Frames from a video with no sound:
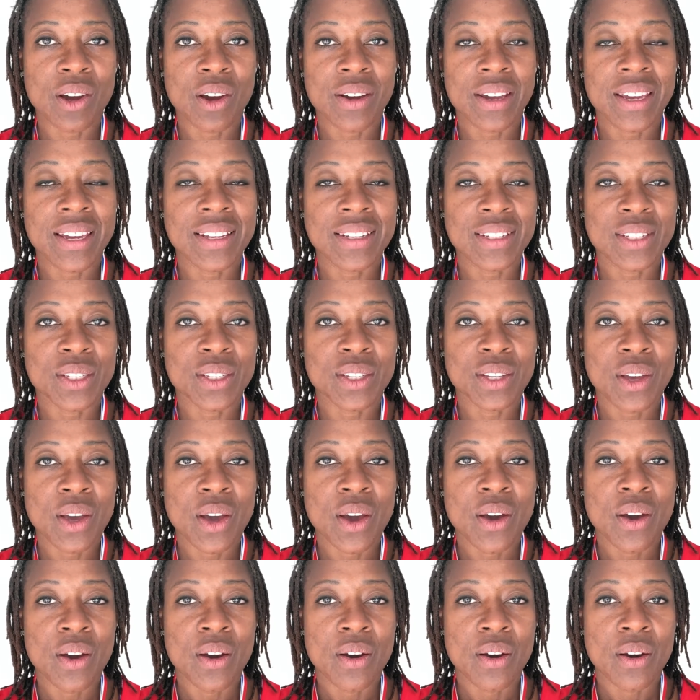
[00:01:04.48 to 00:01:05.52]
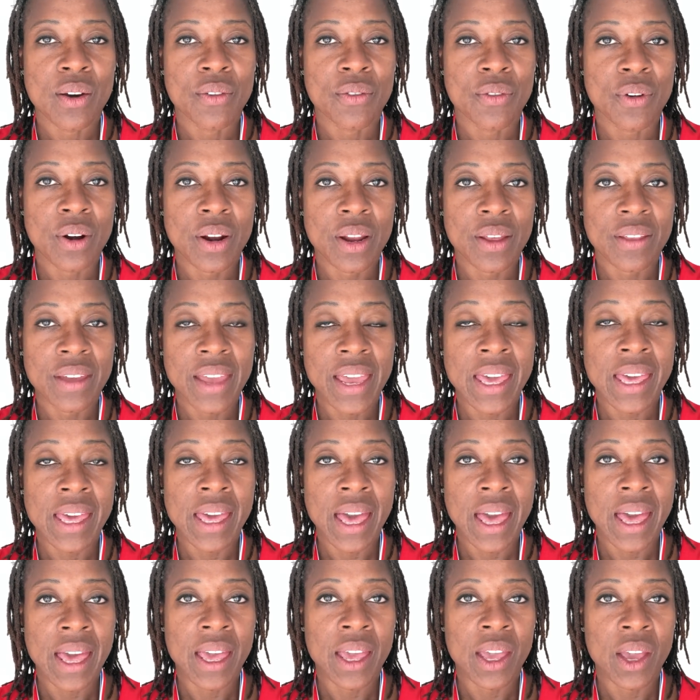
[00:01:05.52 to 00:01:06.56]
targets for another
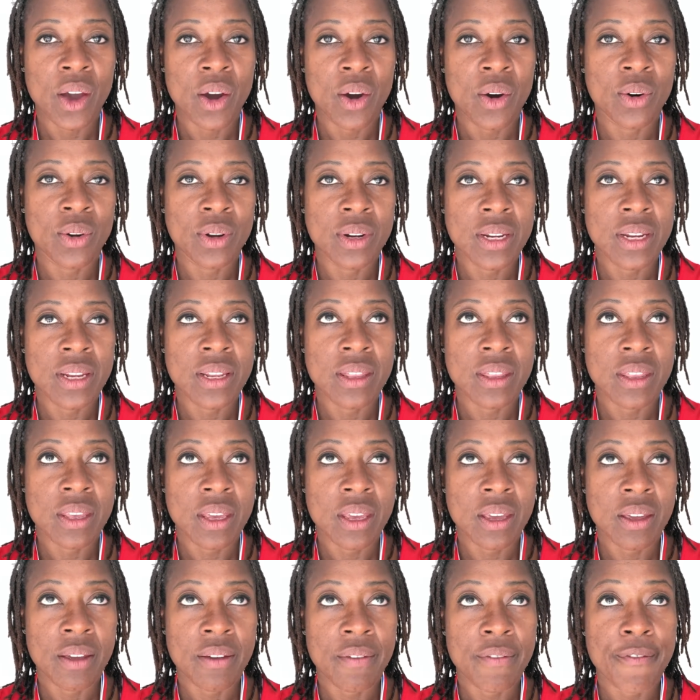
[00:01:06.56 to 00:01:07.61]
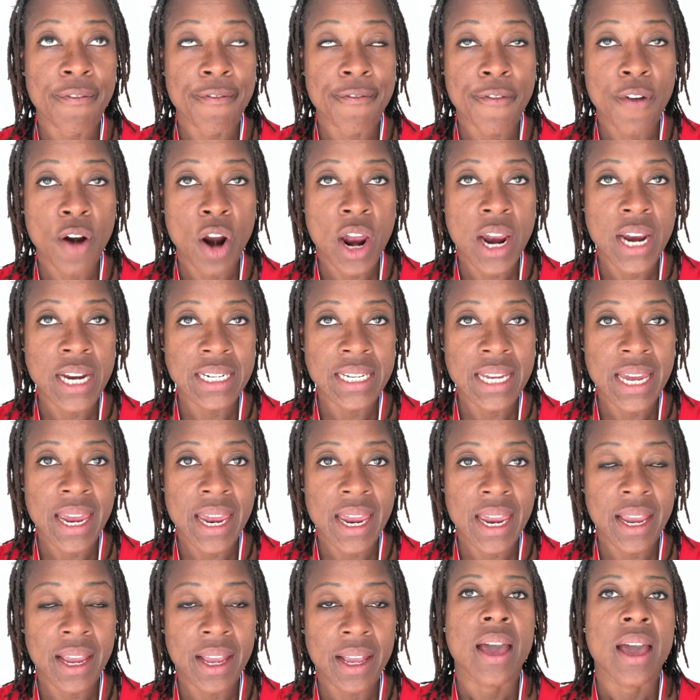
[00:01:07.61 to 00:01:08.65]
8k on the
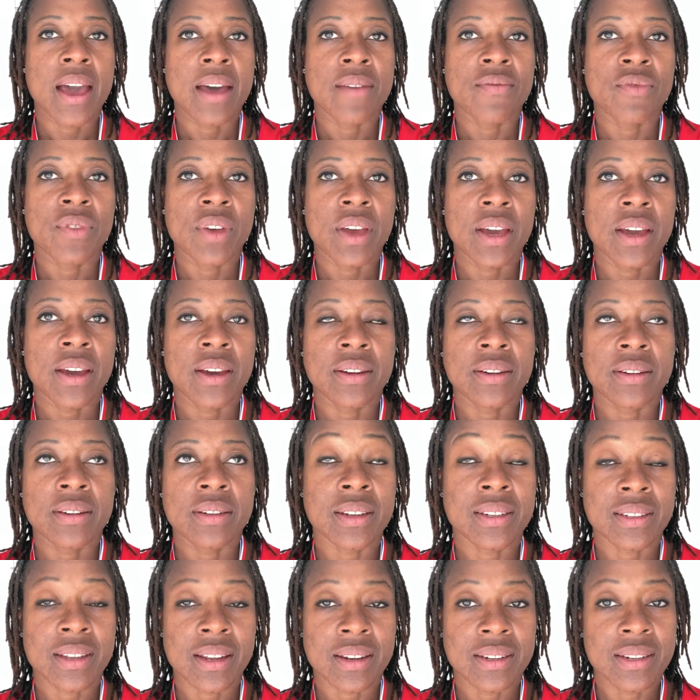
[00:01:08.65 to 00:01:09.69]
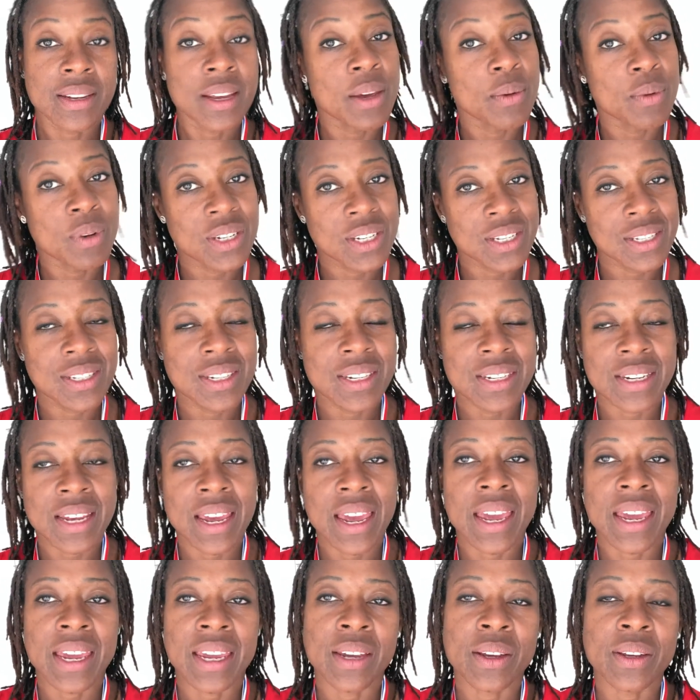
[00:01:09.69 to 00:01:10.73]
Friday. And then Sunday, which is
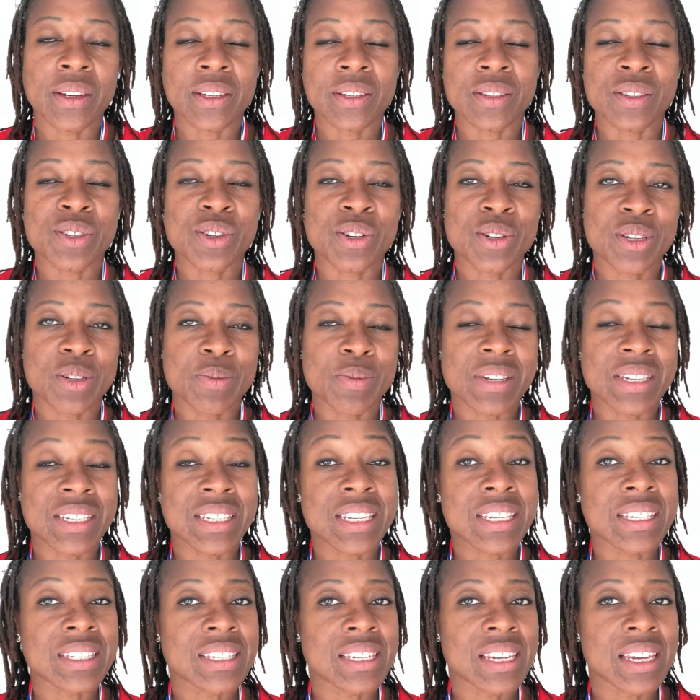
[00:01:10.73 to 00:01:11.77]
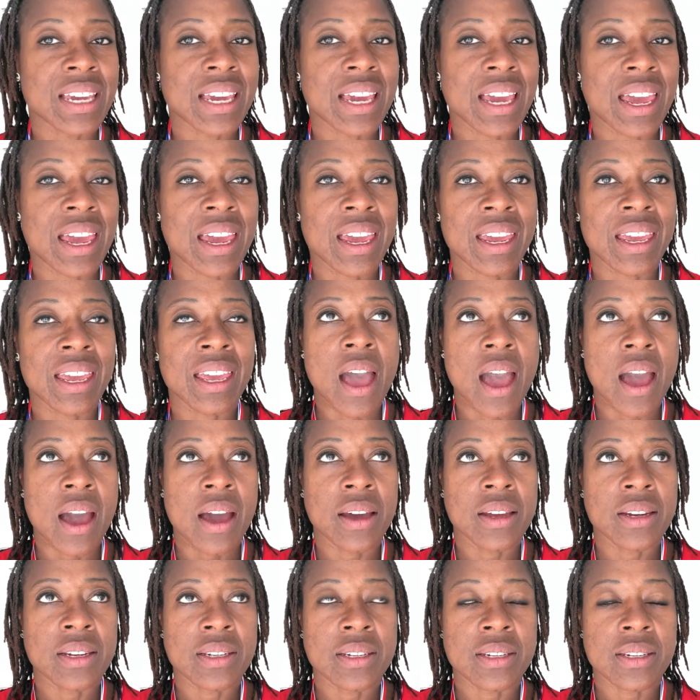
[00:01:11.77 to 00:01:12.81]
today, is due to be 16k
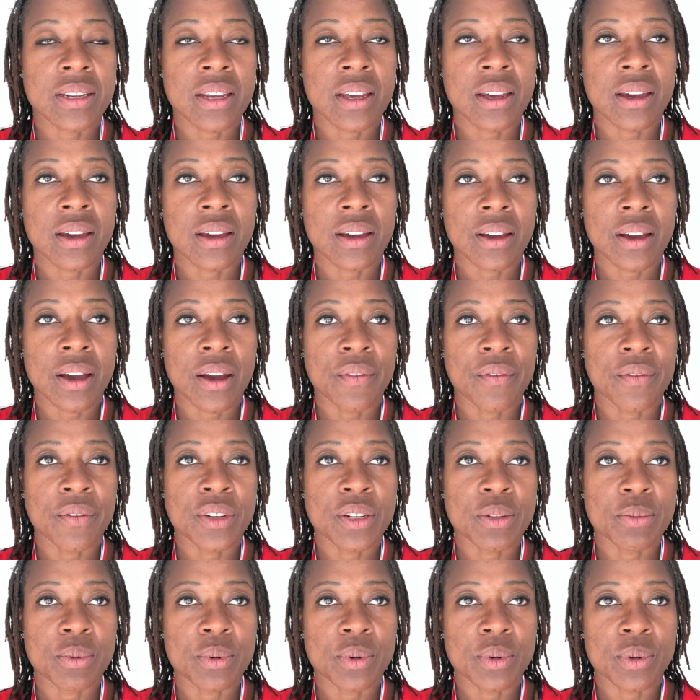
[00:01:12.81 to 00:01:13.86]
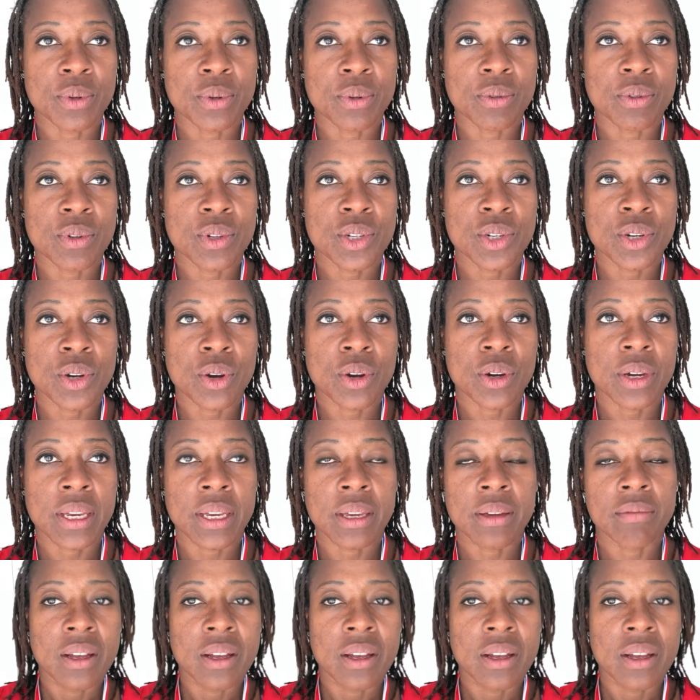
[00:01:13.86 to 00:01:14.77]
at a comfortable jog,